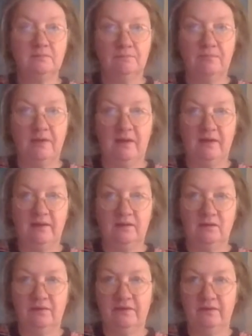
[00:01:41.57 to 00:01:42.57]
by
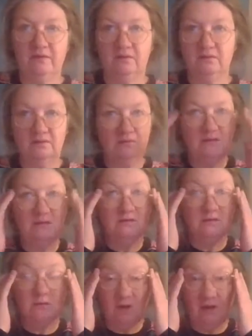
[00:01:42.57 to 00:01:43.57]
going
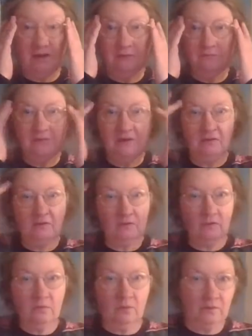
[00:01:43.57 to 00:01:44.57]
to a landfill
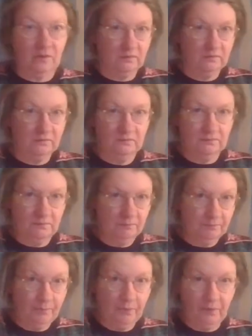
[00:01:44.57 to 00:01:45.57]
or
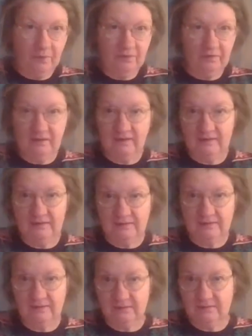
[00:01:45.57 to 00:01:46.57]
burned as